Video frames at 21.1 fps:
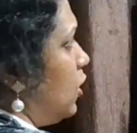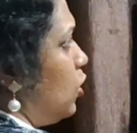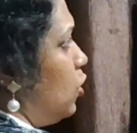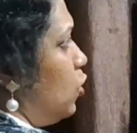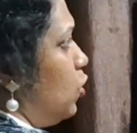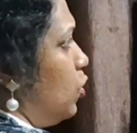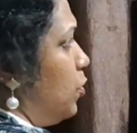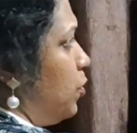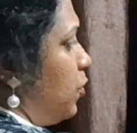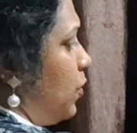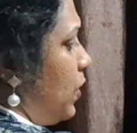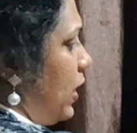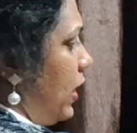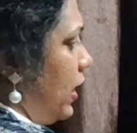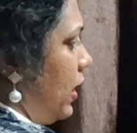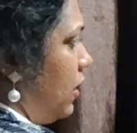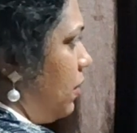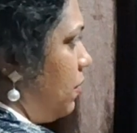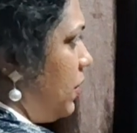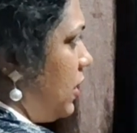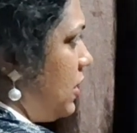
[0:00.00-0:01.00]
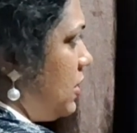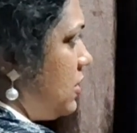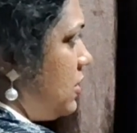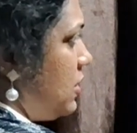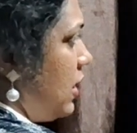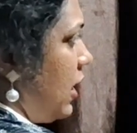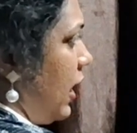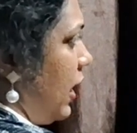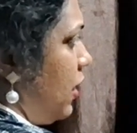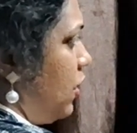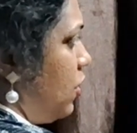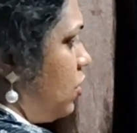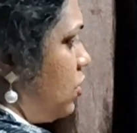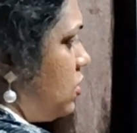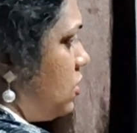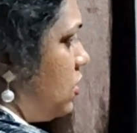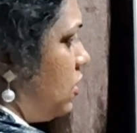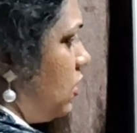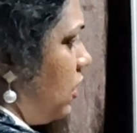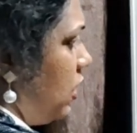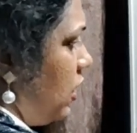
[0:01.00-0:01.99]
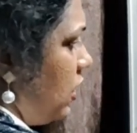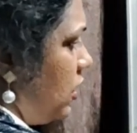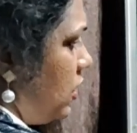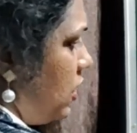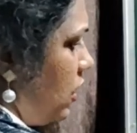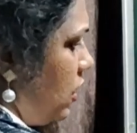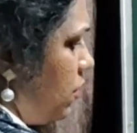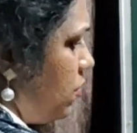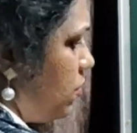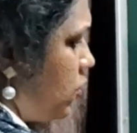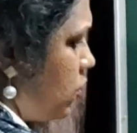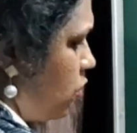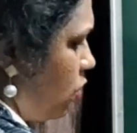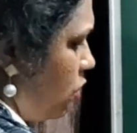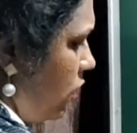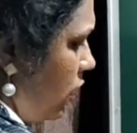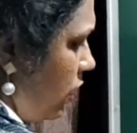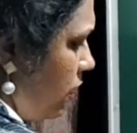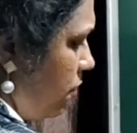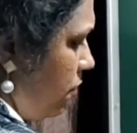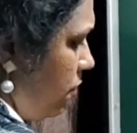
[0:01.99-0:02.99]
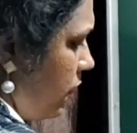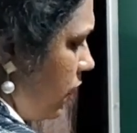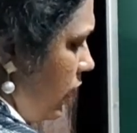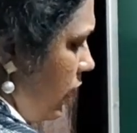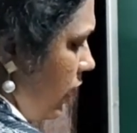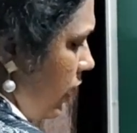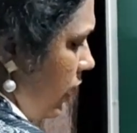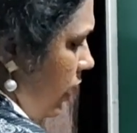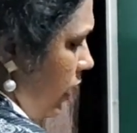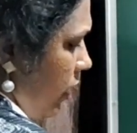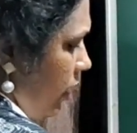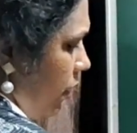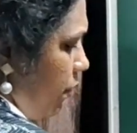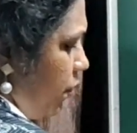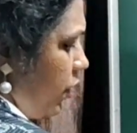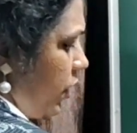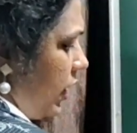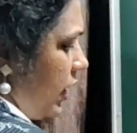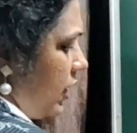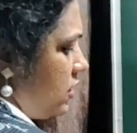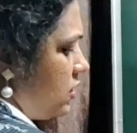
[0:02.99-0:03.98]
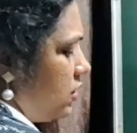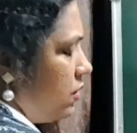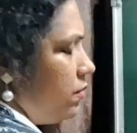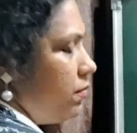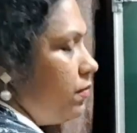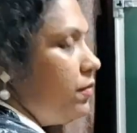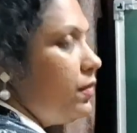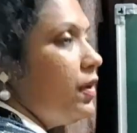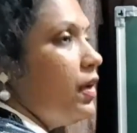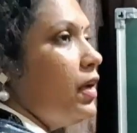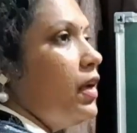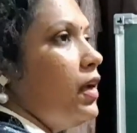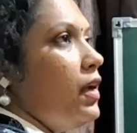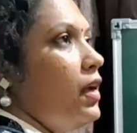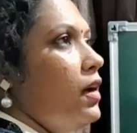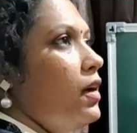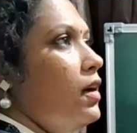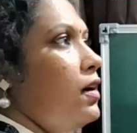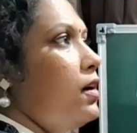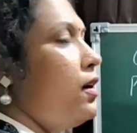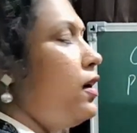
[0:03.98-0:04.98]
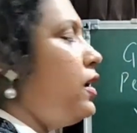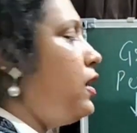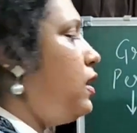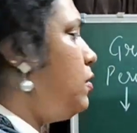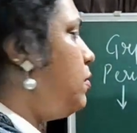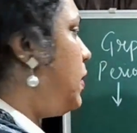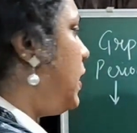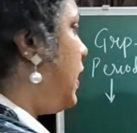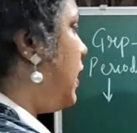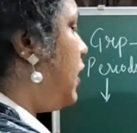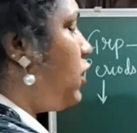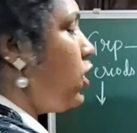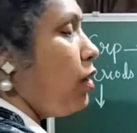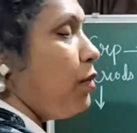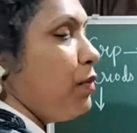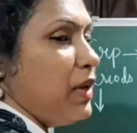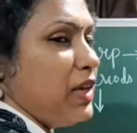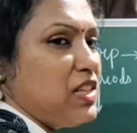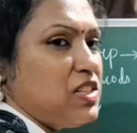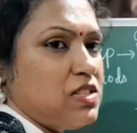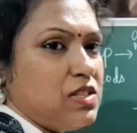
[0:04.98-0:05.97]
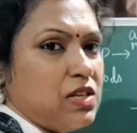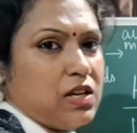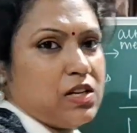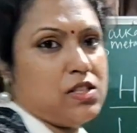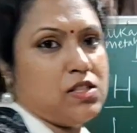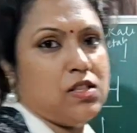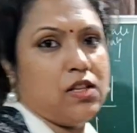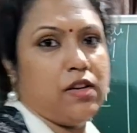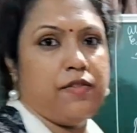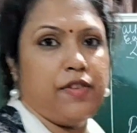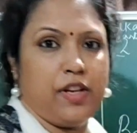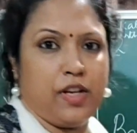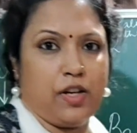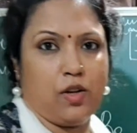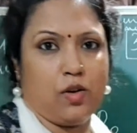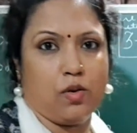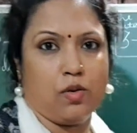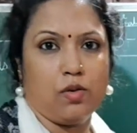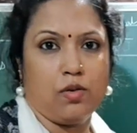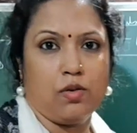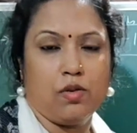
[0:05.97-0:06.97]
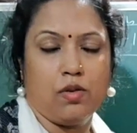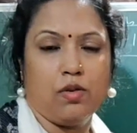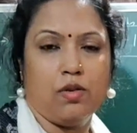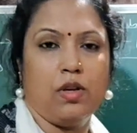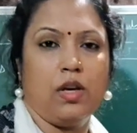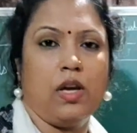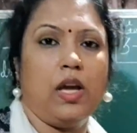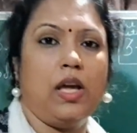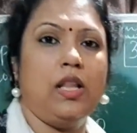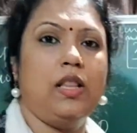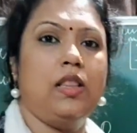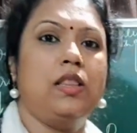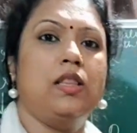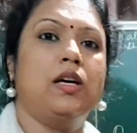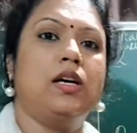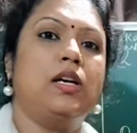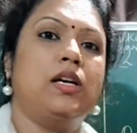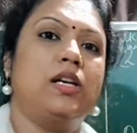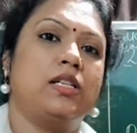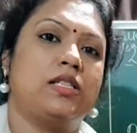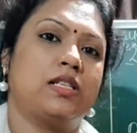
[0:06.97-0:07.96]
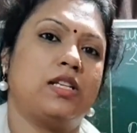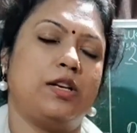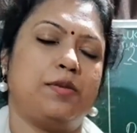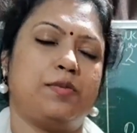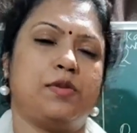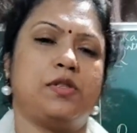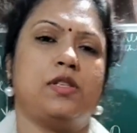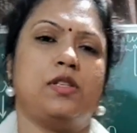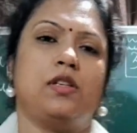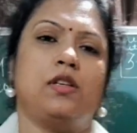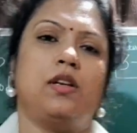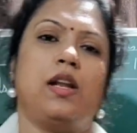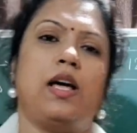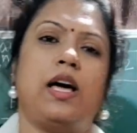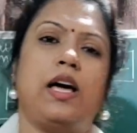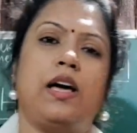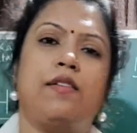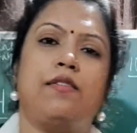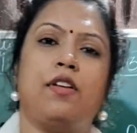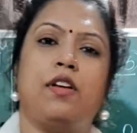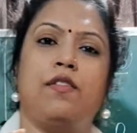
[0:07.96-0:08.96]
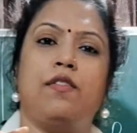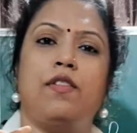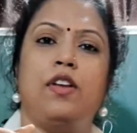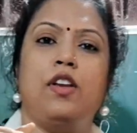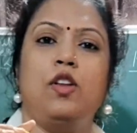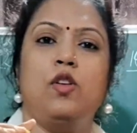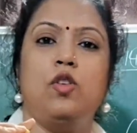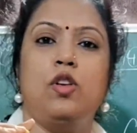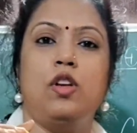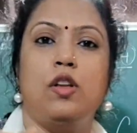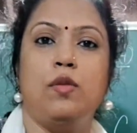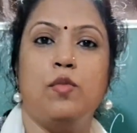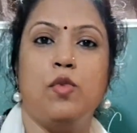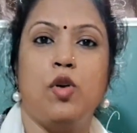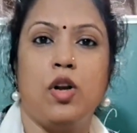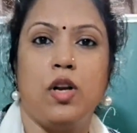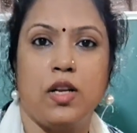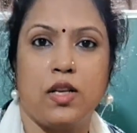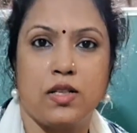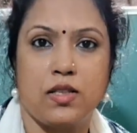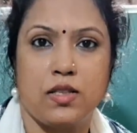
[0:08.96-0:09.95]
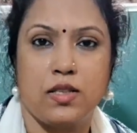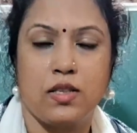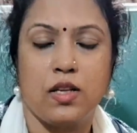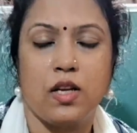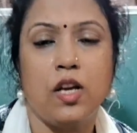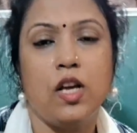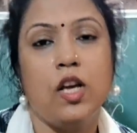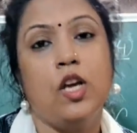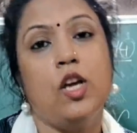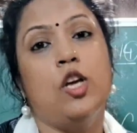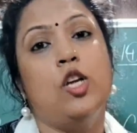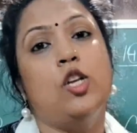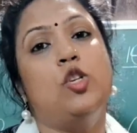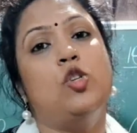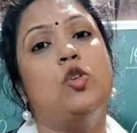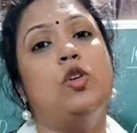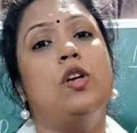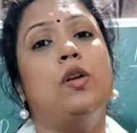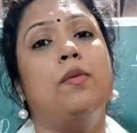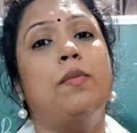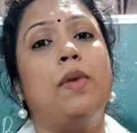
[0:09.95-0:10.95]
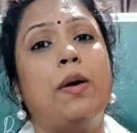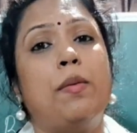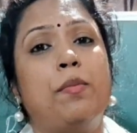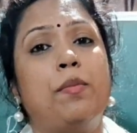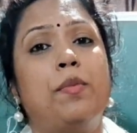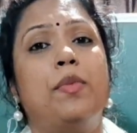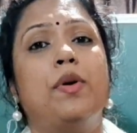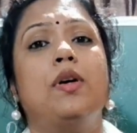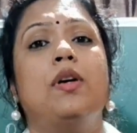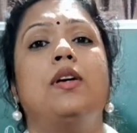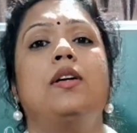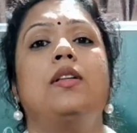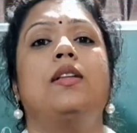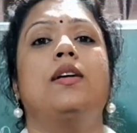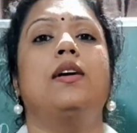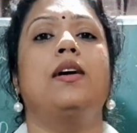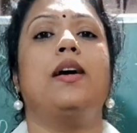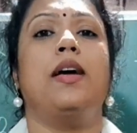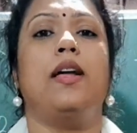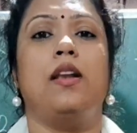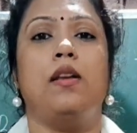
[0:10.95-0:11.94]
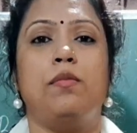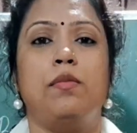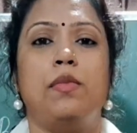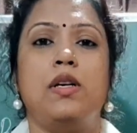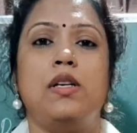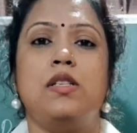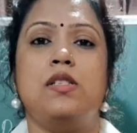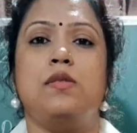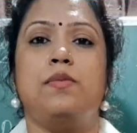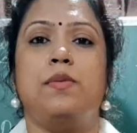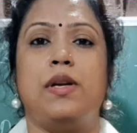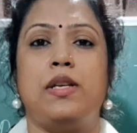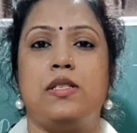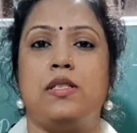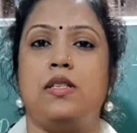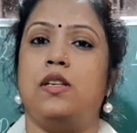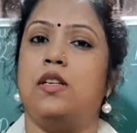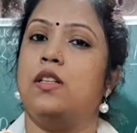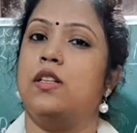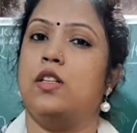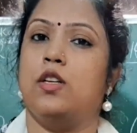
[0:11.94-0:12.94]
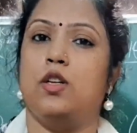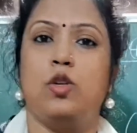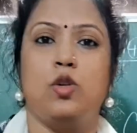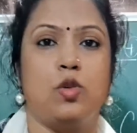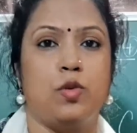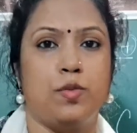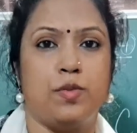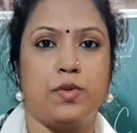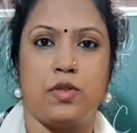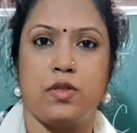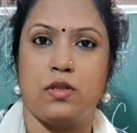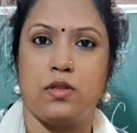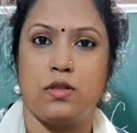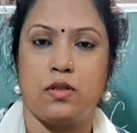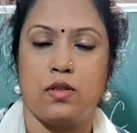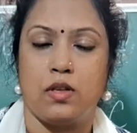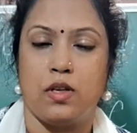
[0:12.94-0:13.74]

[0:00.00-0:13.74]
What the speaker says: group 1 elements, hydrogen, lithium, sodium, potassium. In my atomic structure video, in the description I have given you mnemonics to remember the elements present in the groups.